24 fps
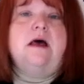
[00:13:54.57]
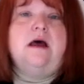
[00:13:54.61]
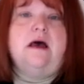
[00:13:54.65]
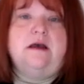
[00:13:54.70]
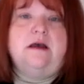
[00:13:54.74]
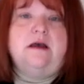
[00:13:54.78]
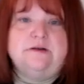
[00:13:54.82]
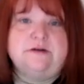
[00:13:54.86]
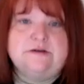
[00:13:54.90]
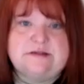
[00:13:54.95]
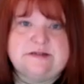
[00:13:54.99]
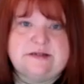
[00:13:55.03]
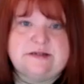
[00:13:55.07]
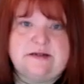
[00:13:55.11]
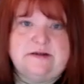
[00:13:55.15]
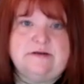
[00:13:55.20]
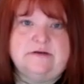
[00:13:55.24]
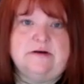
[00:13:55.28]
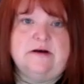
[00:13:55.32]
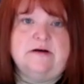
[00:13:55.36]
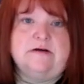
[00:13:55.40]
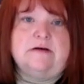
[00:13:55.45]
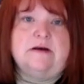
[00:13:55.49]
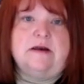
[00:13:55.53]
understanding
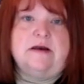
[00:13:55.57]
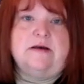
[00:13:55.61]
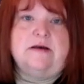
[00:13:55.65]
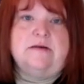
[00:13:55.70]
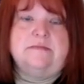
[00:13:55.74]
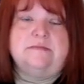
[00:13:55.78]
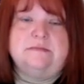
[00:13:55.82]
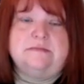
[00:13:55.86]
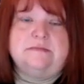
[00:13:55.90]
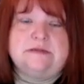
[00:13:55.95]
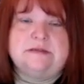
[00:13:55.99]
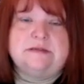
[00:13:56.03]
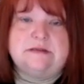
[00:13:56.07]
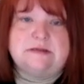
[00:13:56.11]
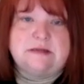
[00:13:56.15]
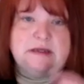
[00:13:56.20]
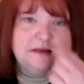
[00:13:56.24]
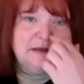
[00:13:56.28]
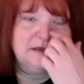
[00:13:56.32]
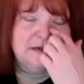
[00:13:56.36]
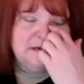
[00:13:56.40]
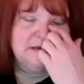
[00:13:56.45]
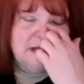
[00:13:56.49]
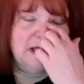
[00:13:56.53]
our outcomes, and
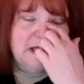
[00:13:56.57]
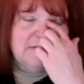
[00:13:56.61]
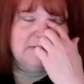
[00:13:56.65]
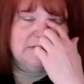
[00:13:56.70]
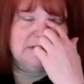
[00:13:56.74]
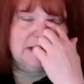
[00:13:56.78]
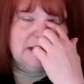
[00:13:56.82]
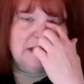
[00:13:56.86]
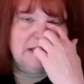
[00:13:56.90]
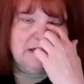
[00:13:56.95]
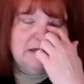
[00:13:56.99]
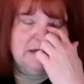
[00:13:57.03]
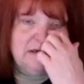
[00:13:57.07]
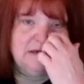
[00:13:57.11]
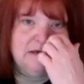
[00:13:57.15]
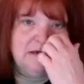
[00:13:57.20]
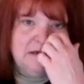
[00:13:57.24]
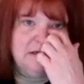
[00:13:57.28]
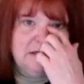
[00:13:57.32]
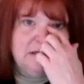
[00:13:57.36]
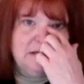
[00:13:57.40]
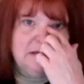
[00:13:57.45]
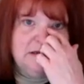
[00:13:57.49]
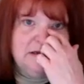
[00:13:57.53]
then
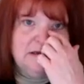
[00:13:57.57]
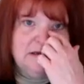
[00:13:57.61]
navigating